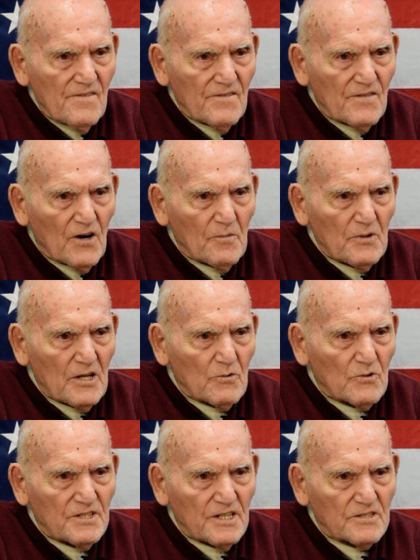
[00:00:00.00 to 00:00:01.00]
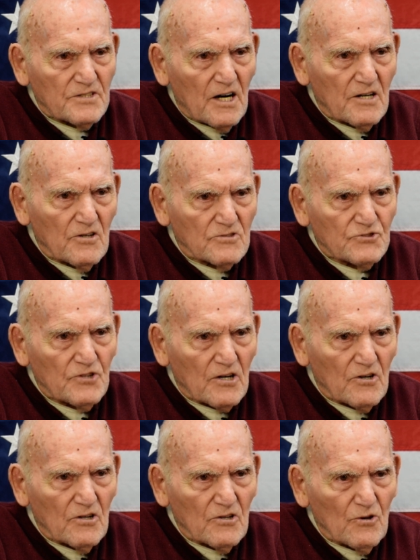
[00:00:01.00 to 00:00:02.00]
Not trouble with that
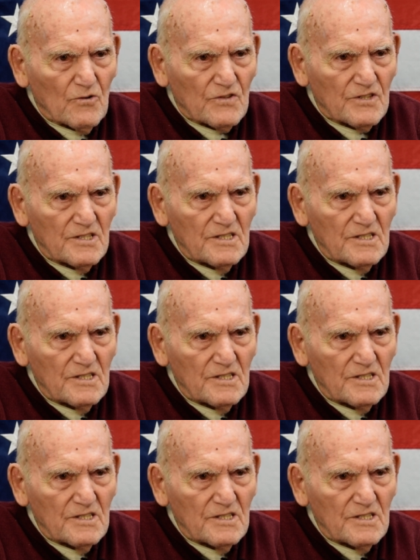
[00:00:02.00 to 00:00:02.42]
truck all over.